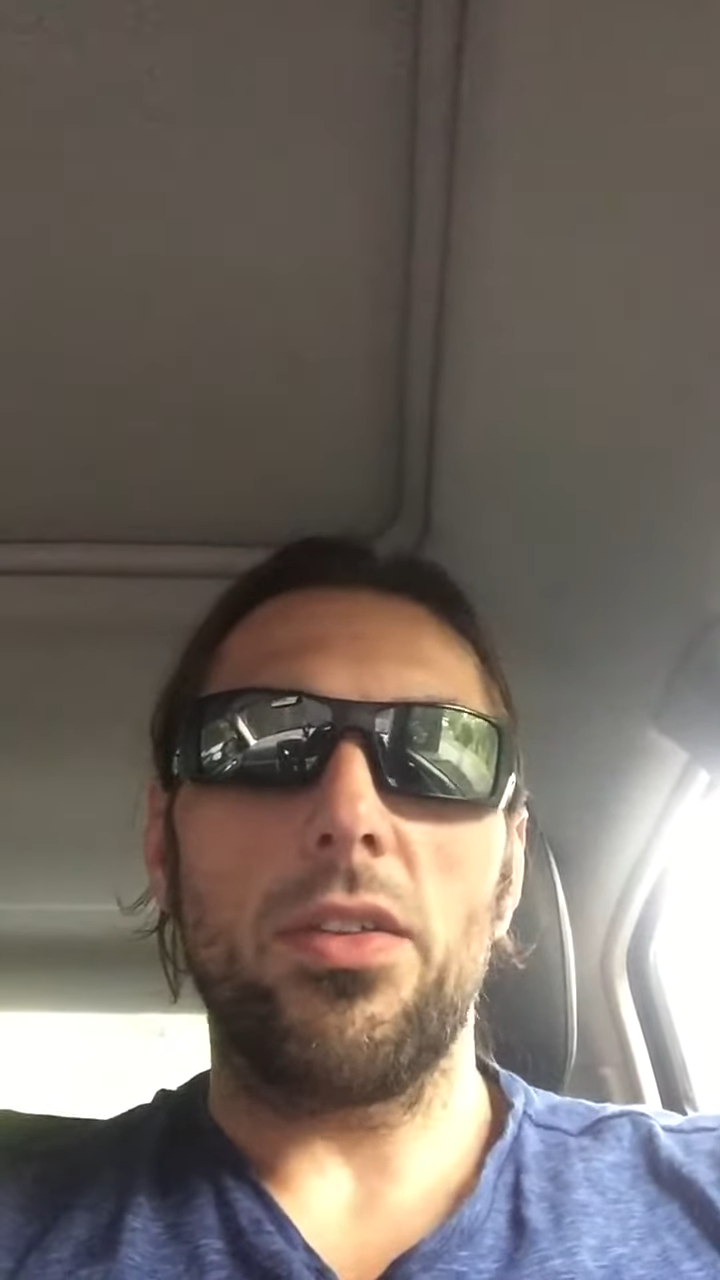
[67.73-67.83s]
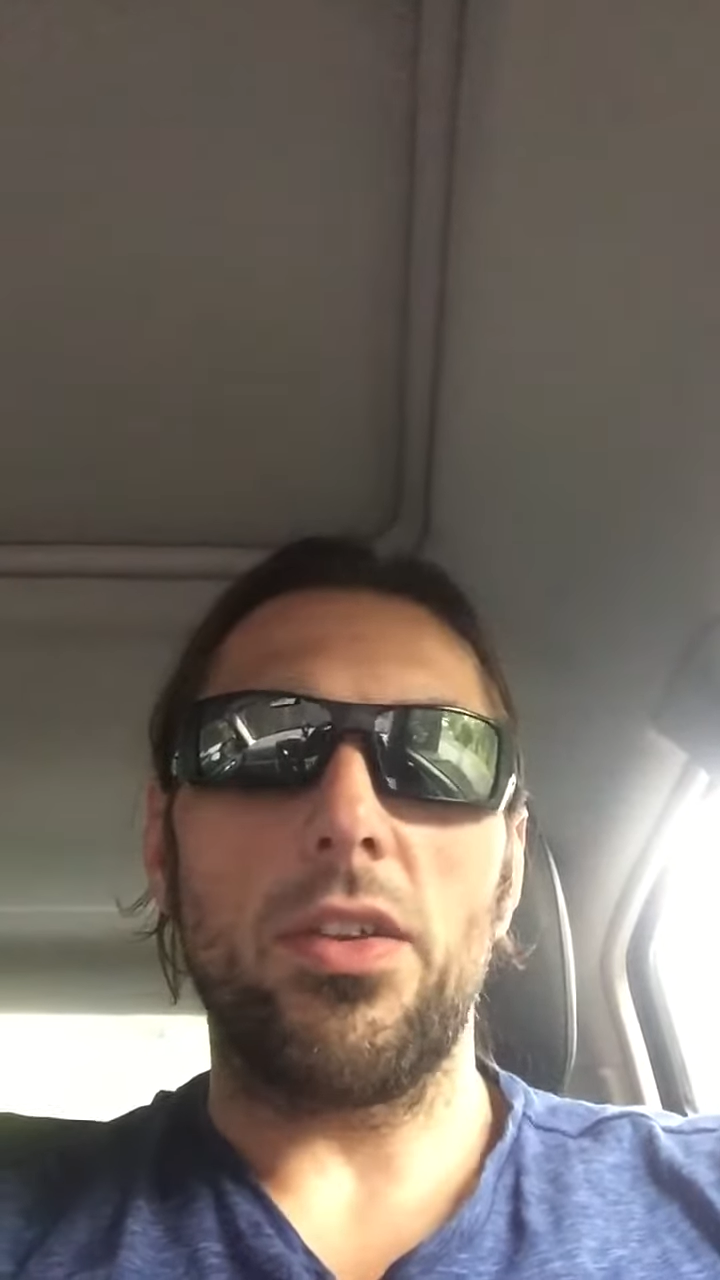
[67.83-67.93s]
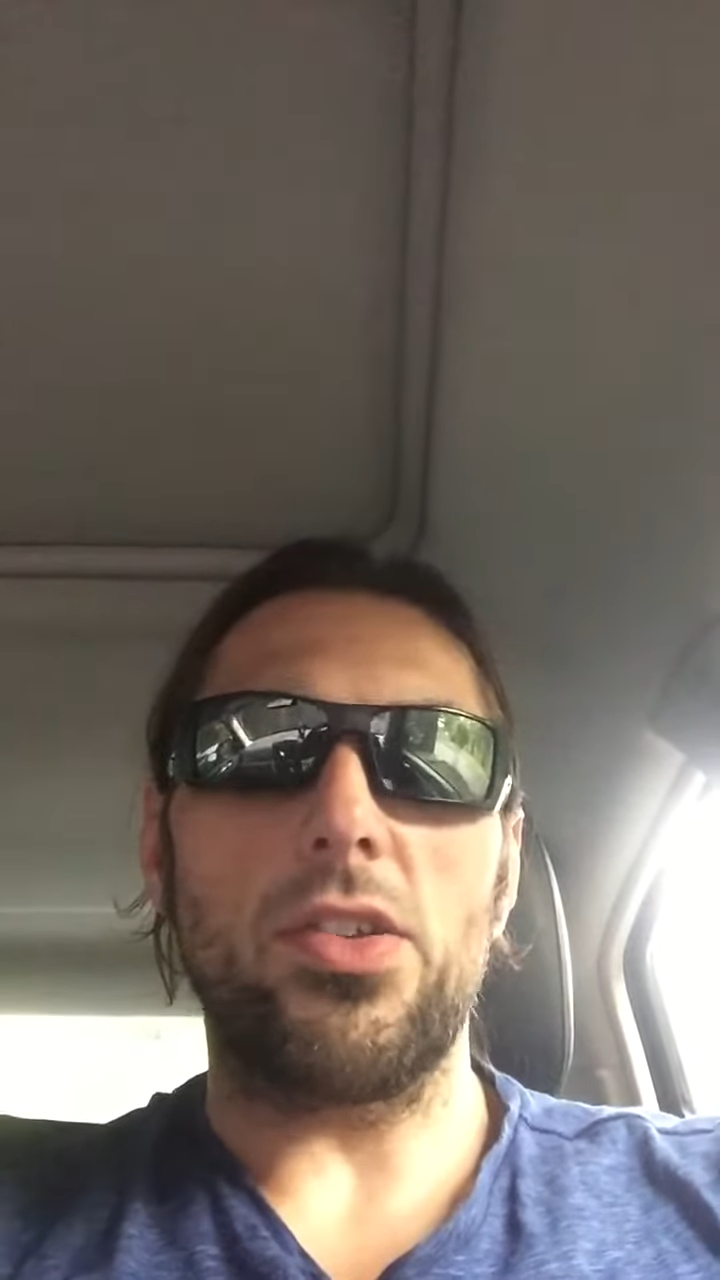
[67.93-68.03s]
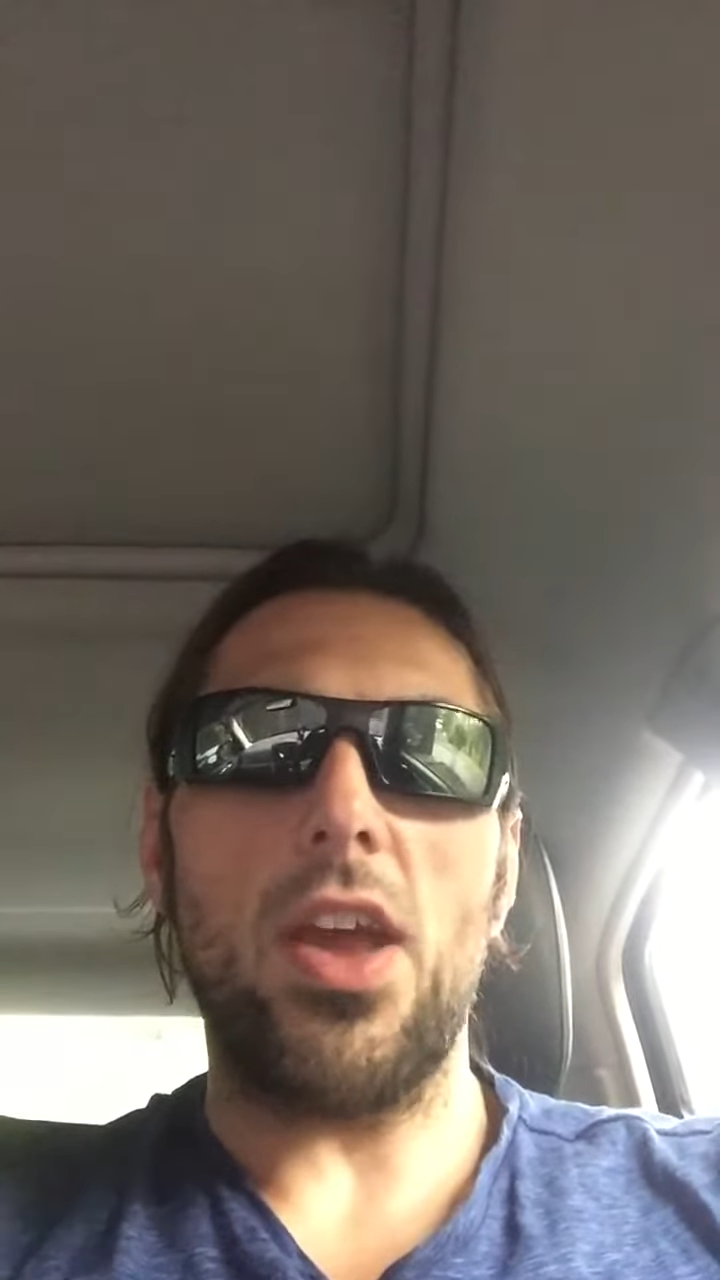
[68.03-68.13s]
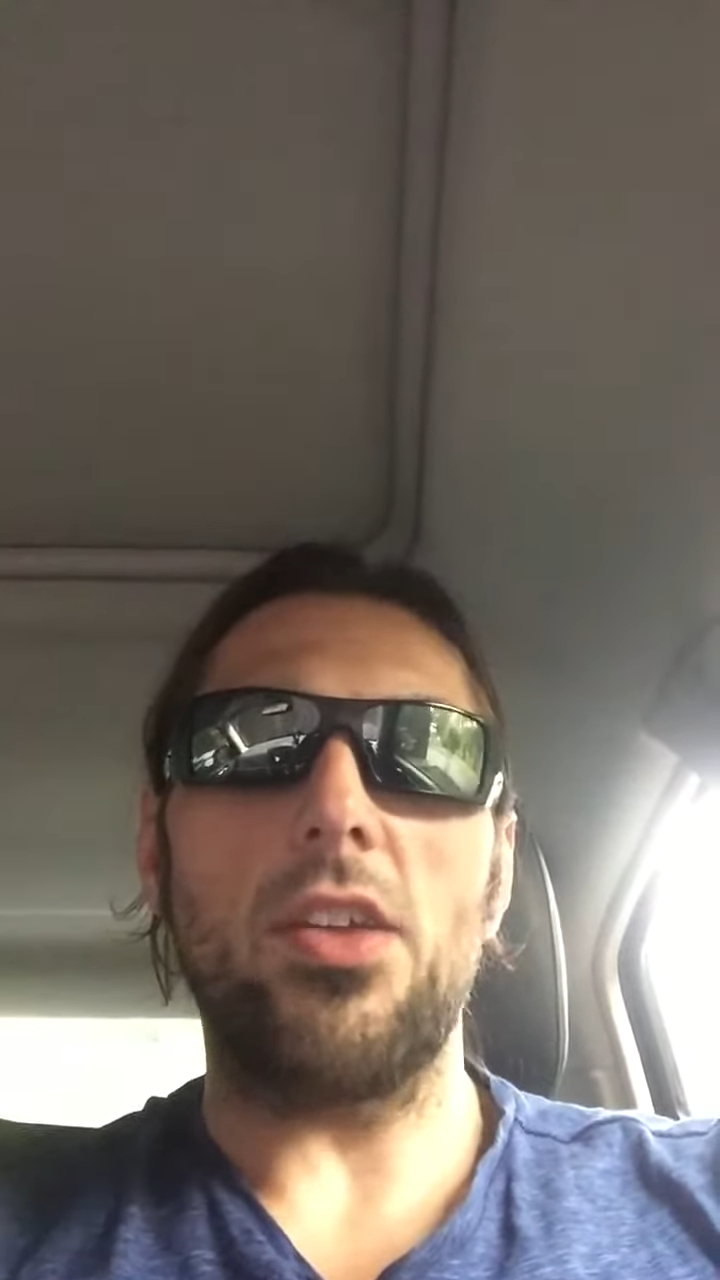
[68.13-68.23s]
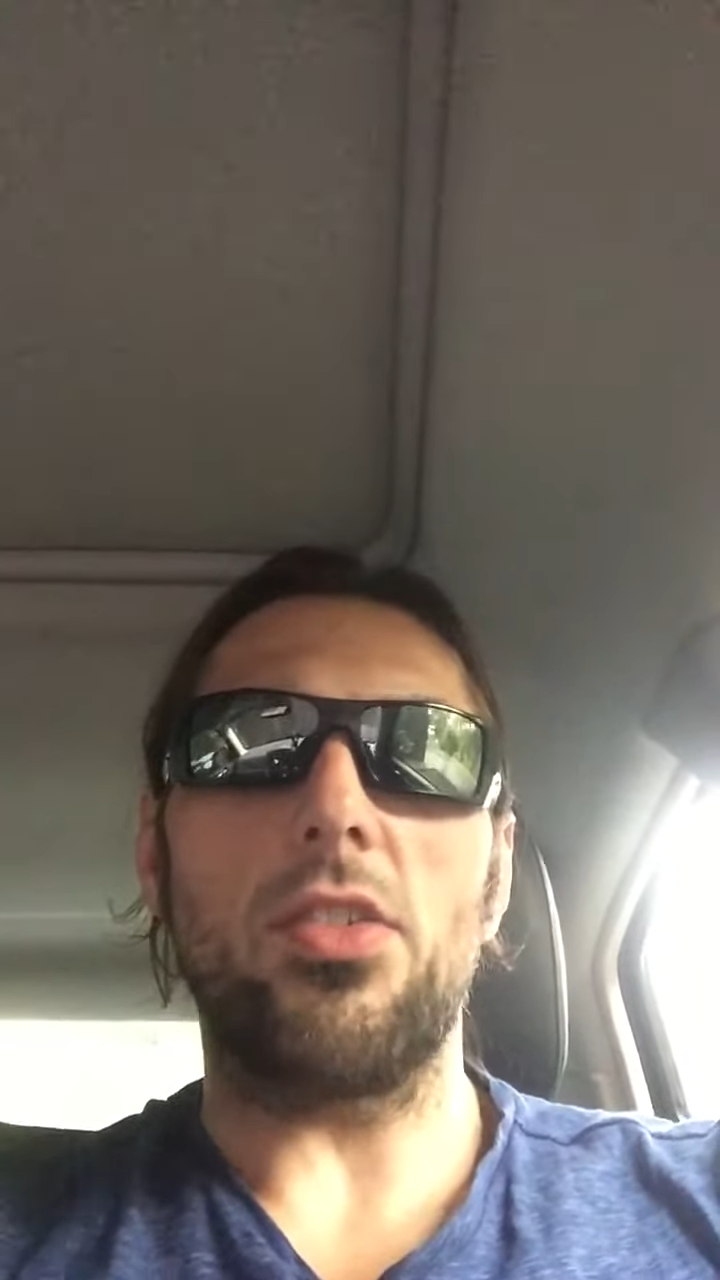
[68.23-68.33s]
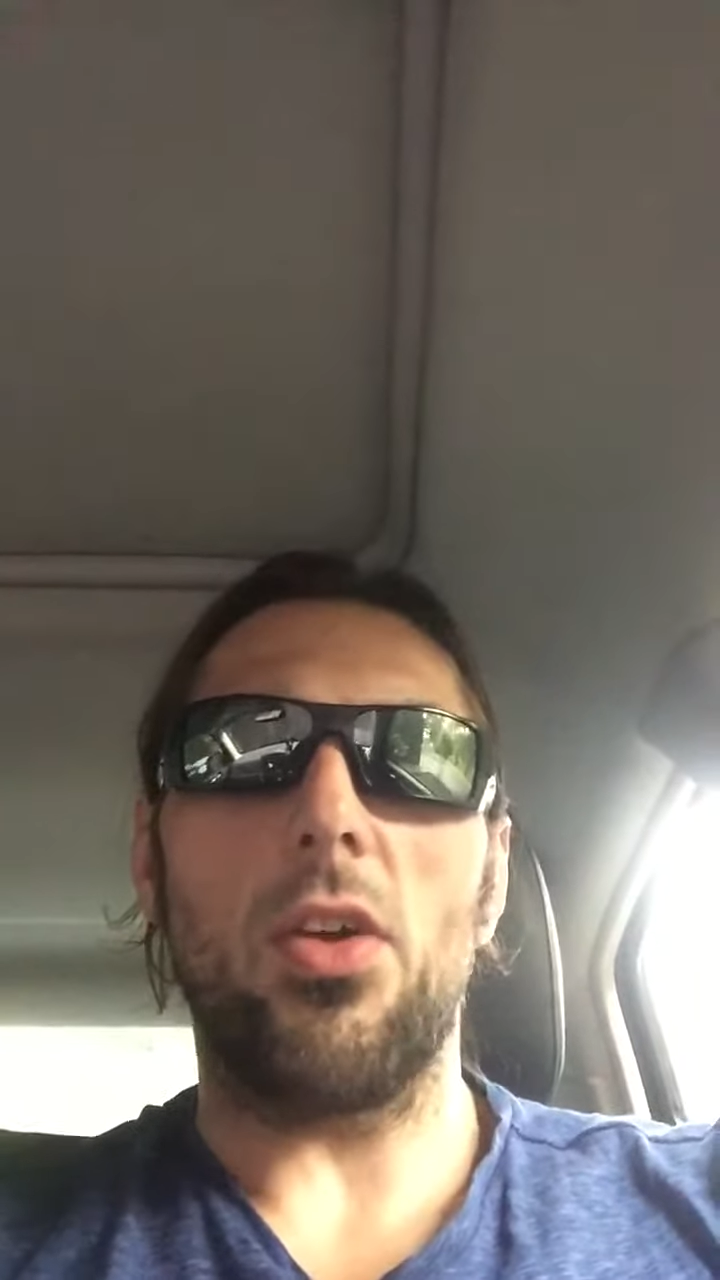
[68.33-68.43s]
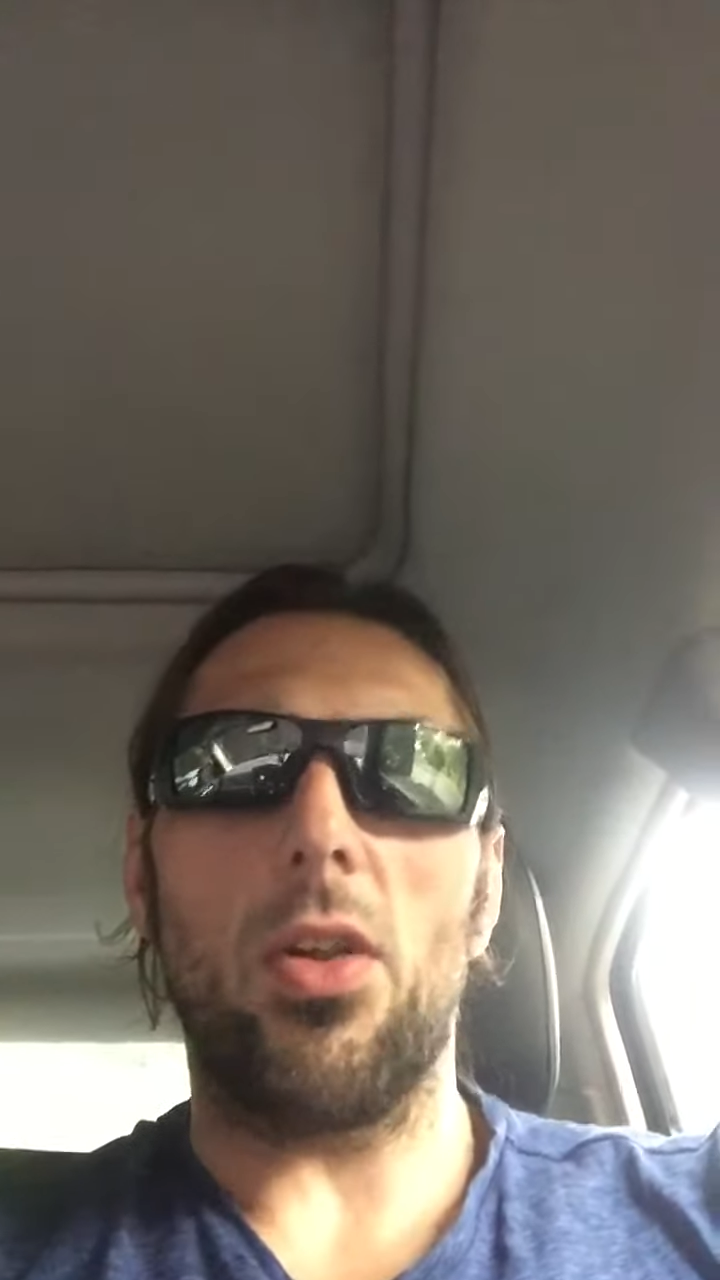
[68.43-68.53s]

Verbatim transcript: and chase you